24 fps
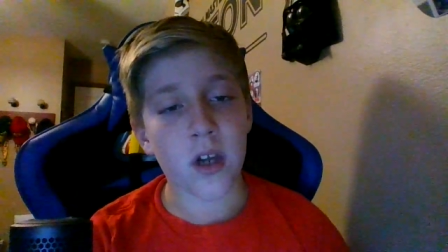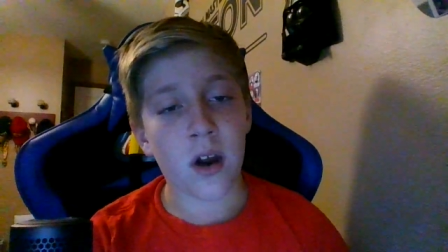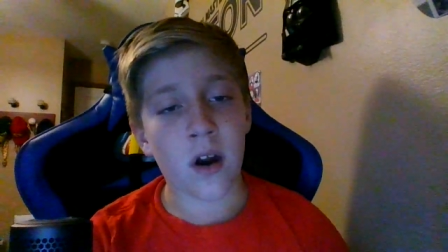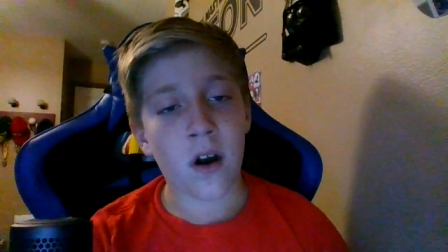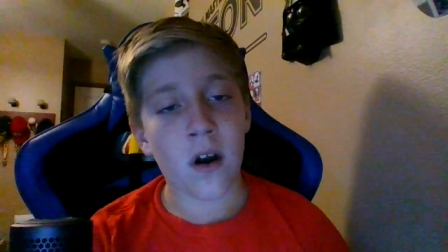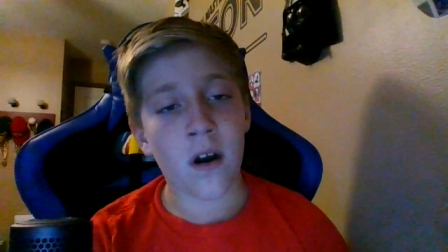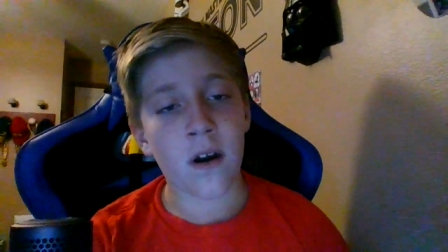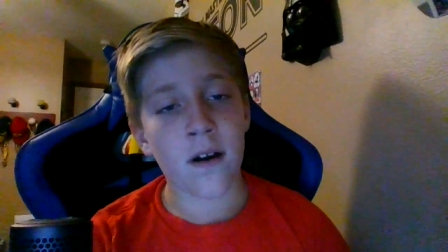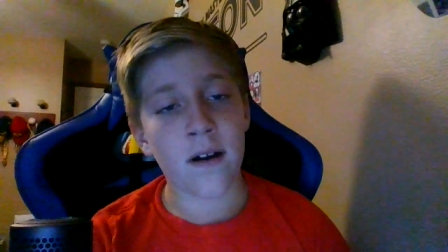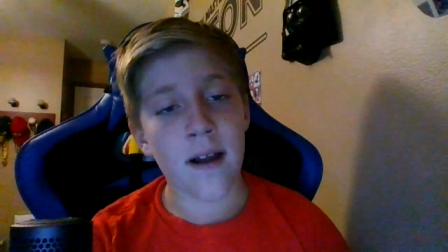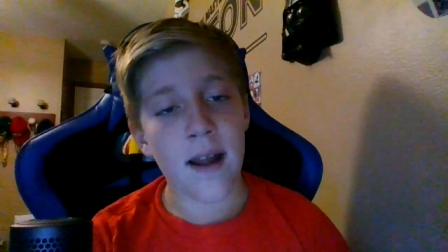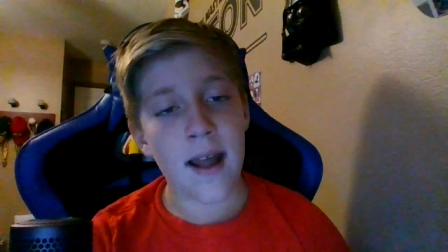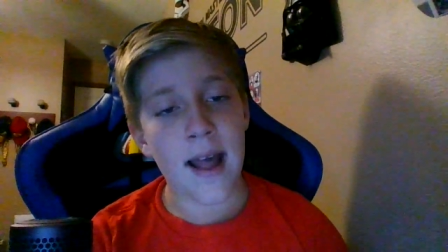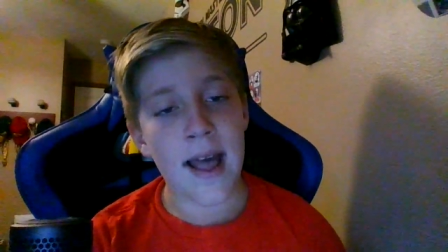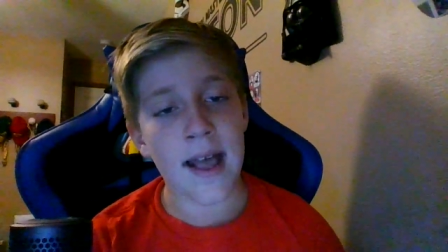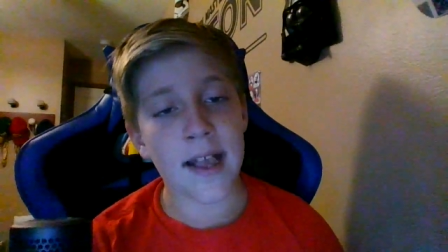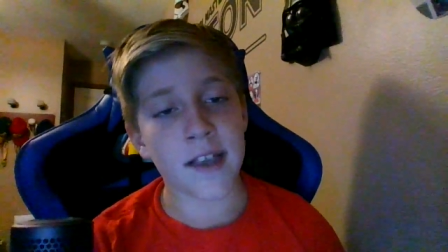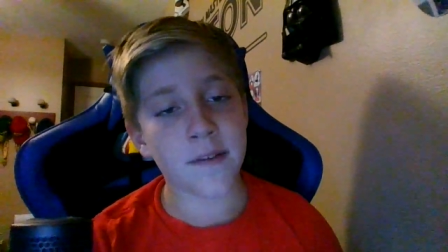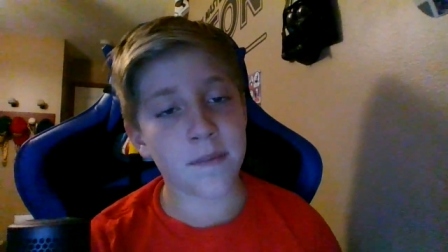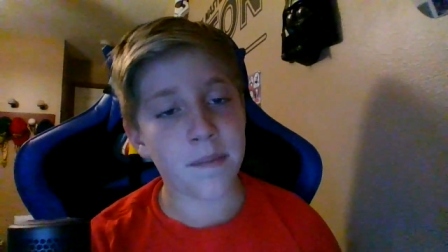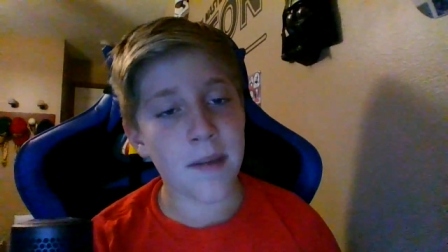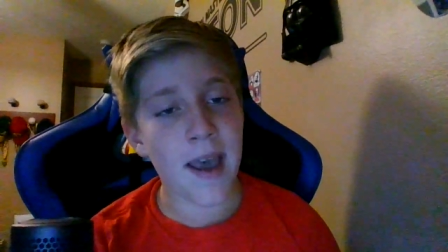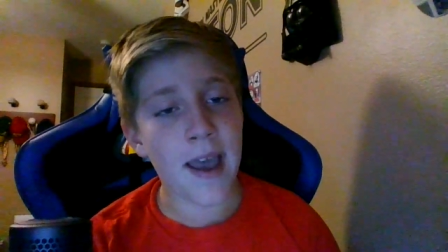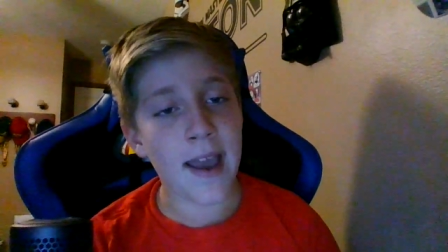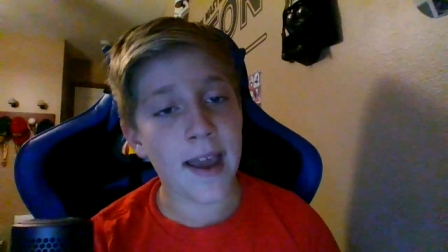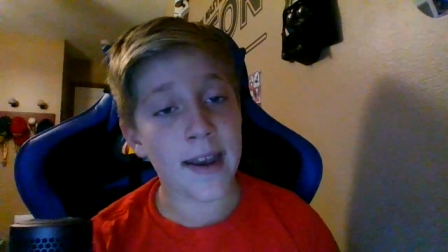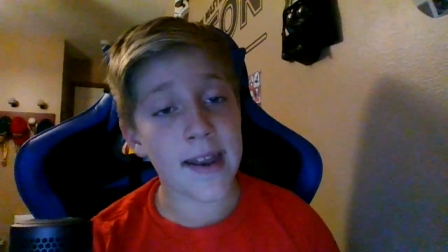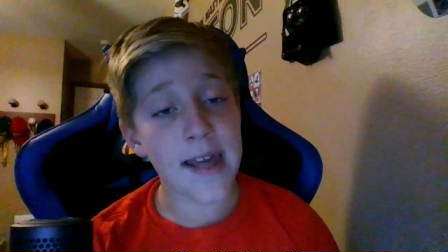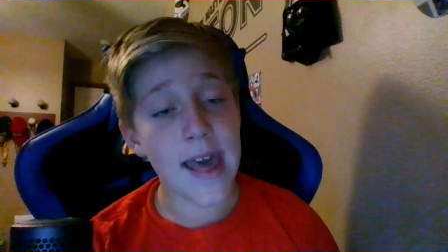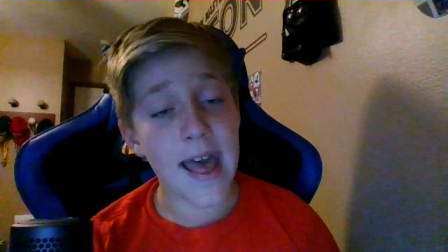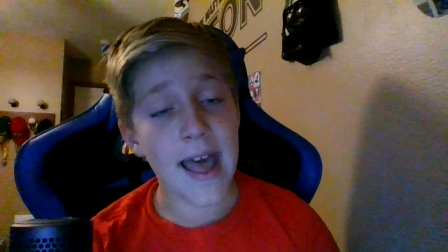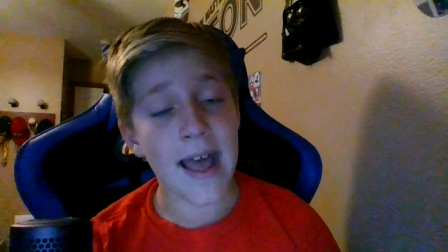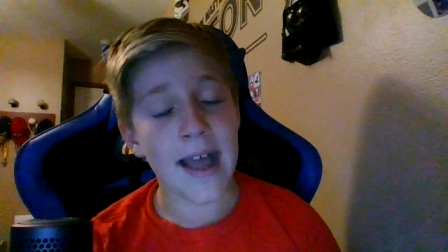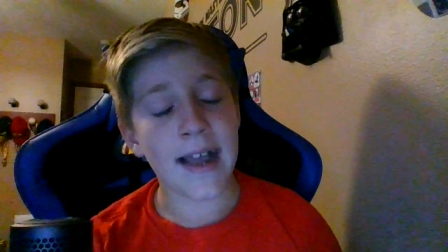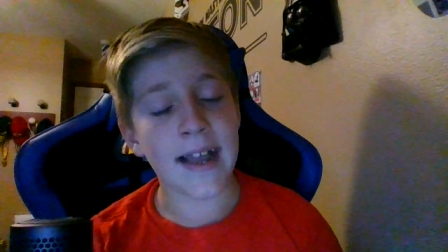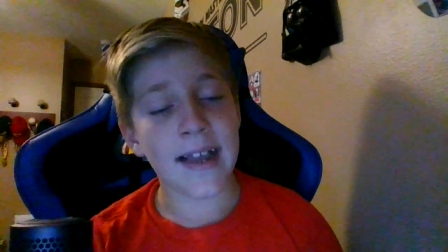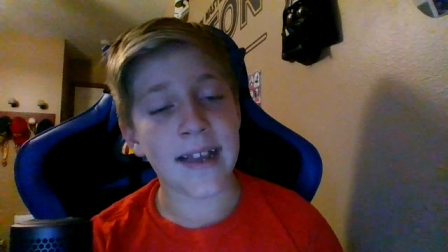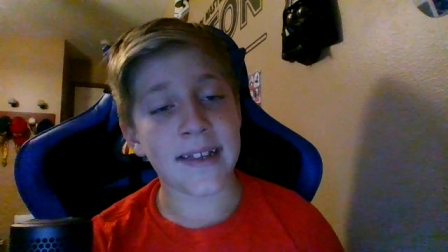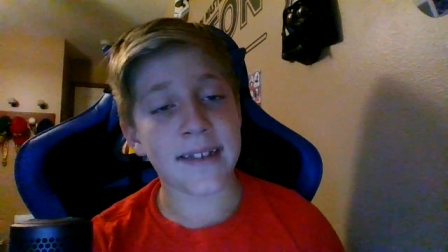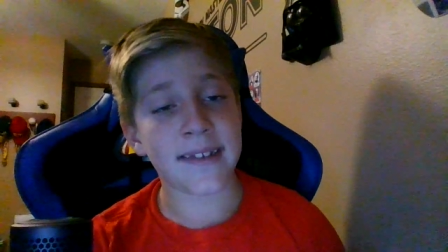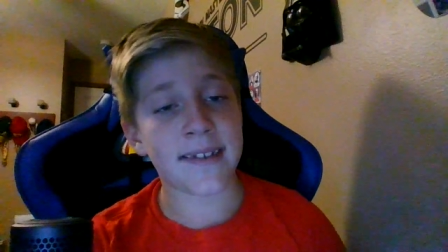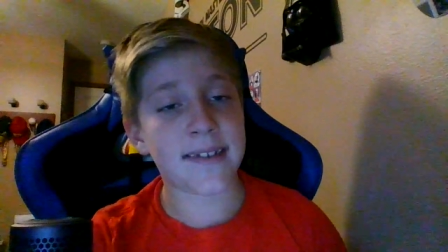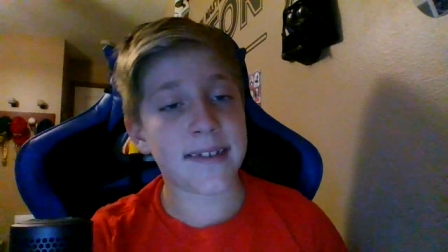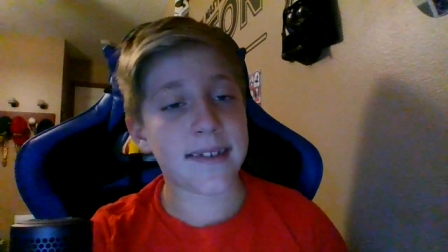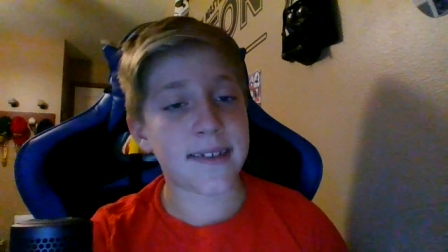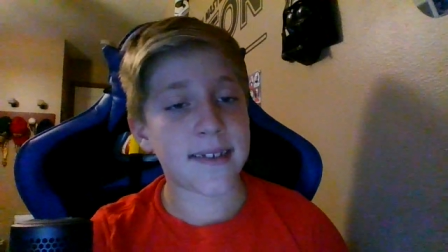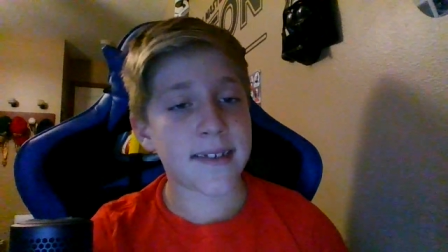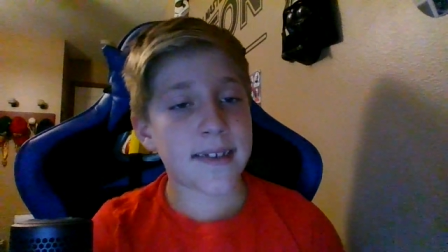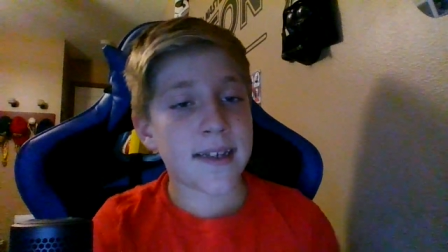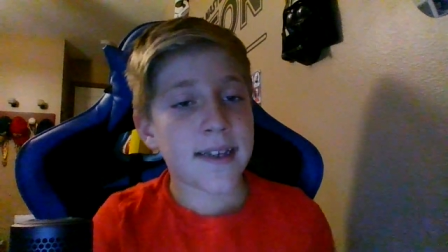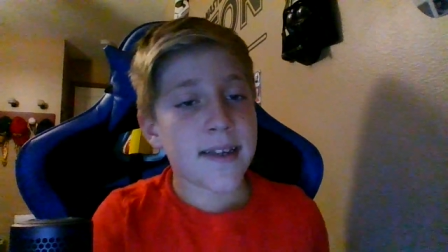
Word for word: aren't as bad as